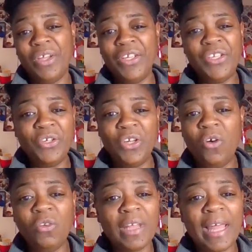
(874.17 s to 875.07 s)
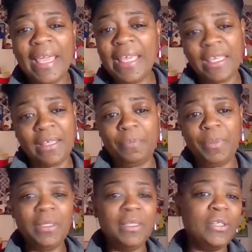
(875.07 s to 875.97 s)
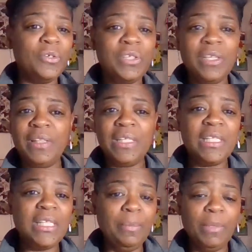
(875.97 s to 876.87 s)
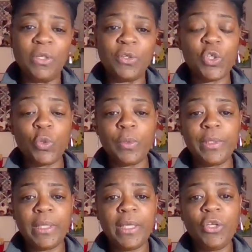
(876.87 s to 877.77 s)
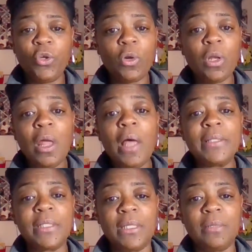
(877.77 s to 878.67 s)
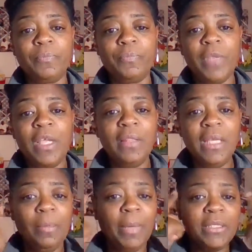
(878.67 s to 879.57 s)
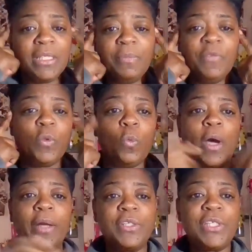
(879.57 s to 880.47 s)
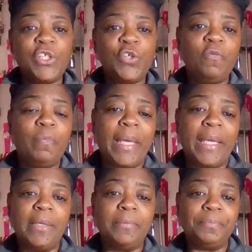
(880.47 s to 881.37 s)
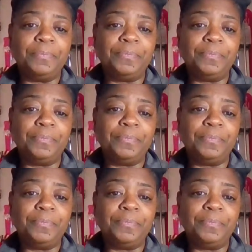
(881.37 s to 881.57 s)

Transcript: or you don't like it because there's nothing similar to it in your closet. Think about some of the waters that you've made.